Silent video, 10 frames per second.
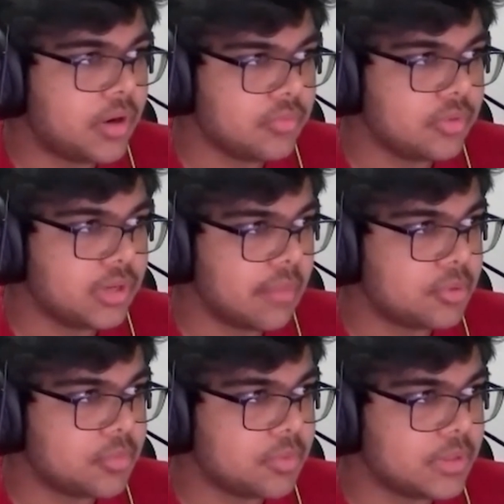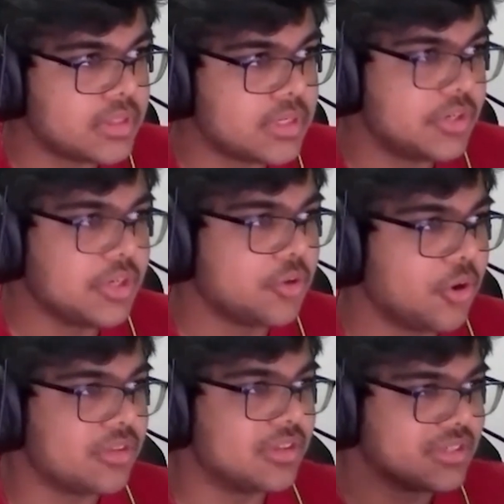part of the laptop. It's literally
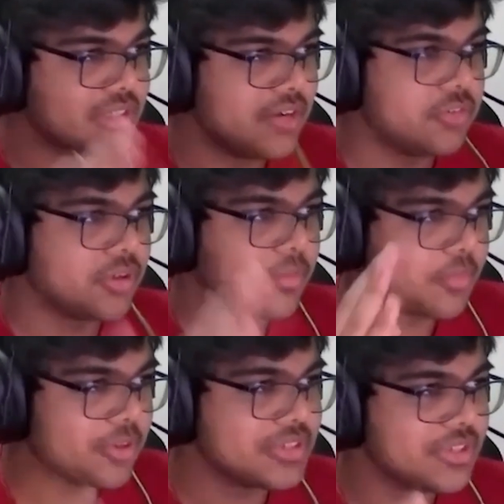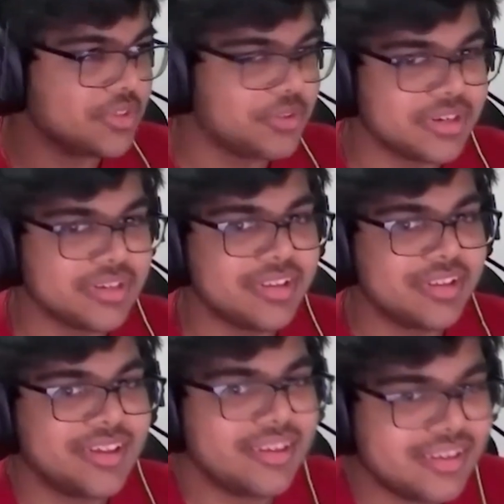called the central processing unit.
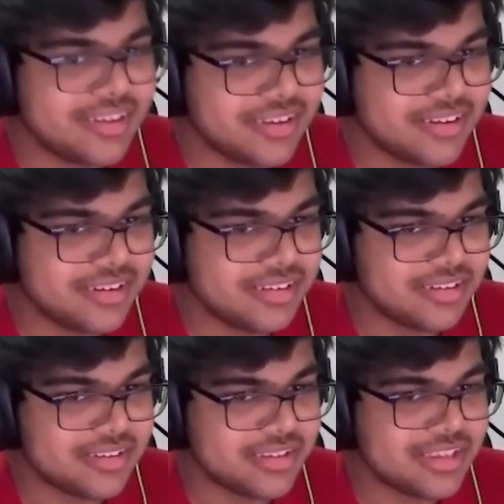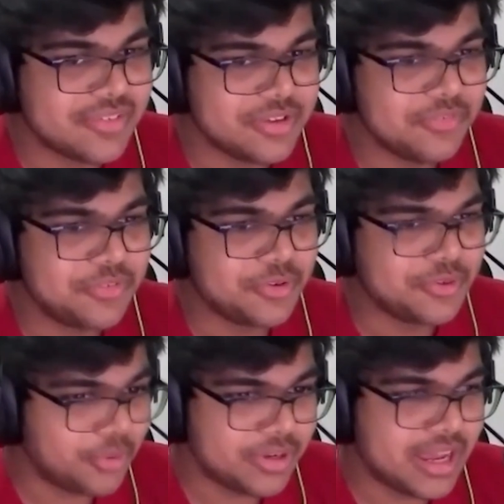Uh, Even if you
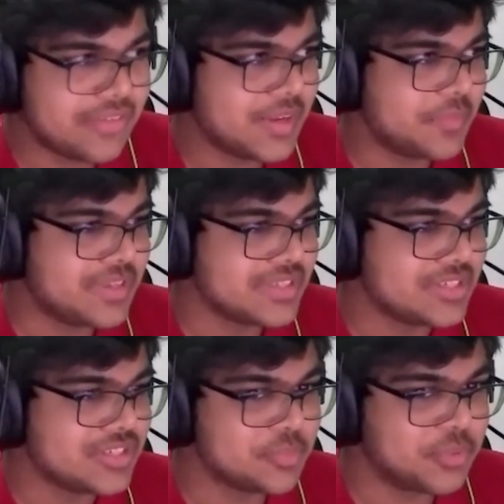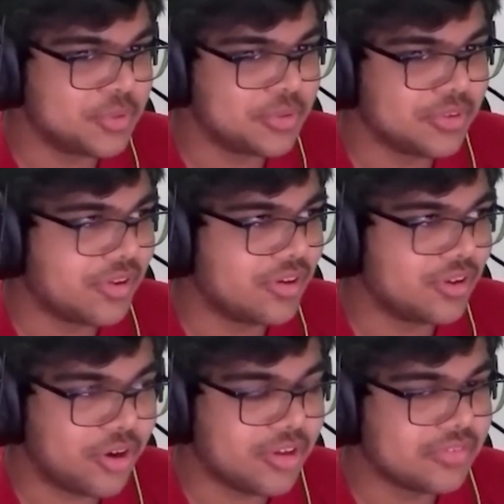don't have an amazing GPU or a
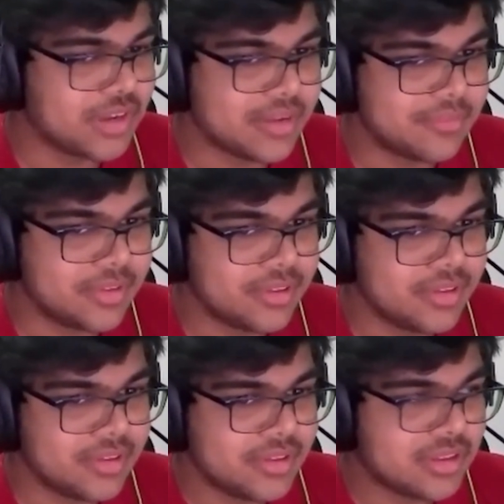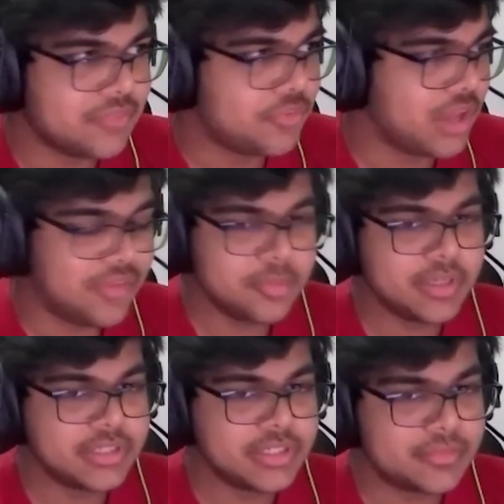lot of RAM, if you have the
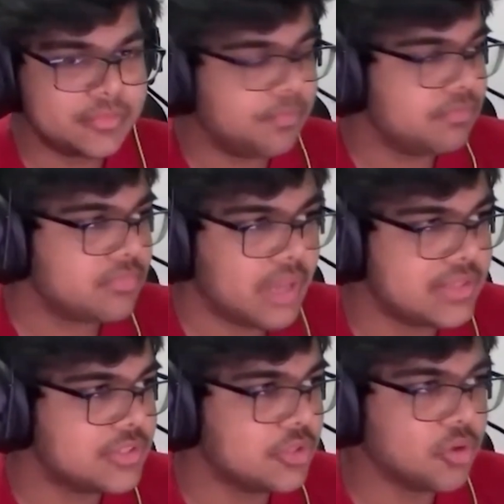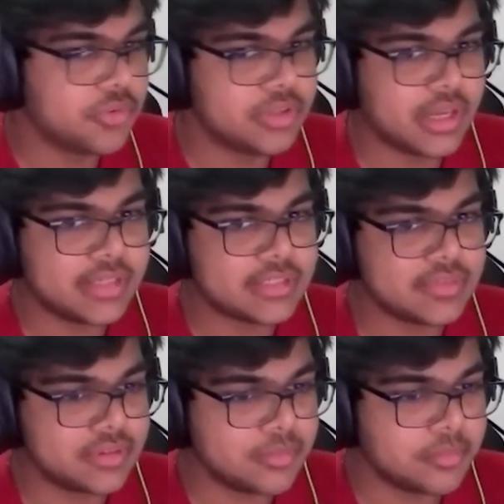budget, I'd say go for the
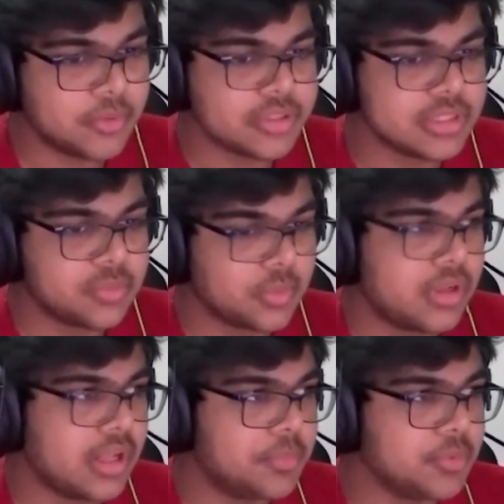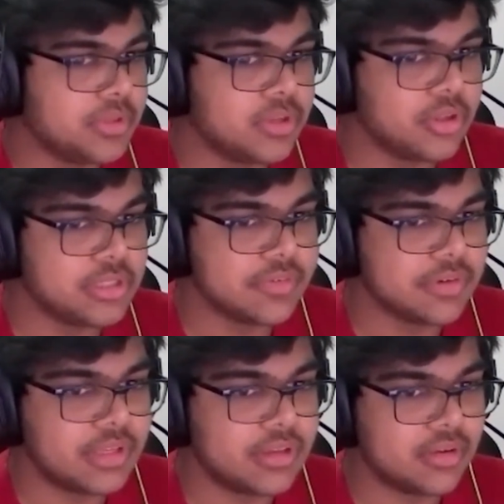i7 because it will help you with the
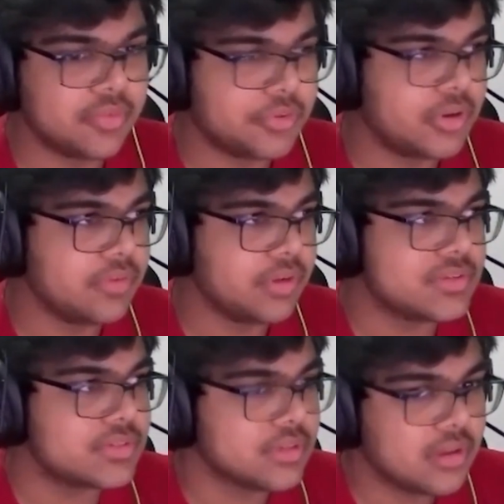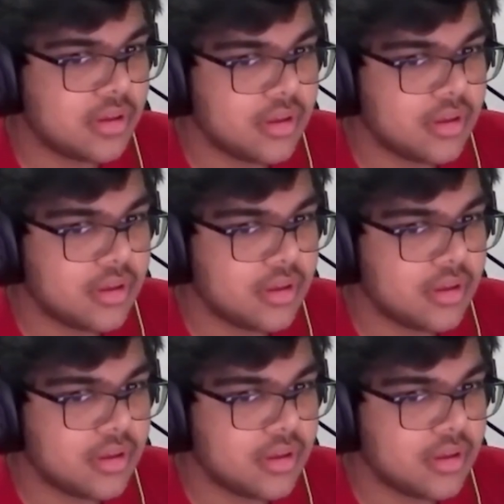longevity of your device.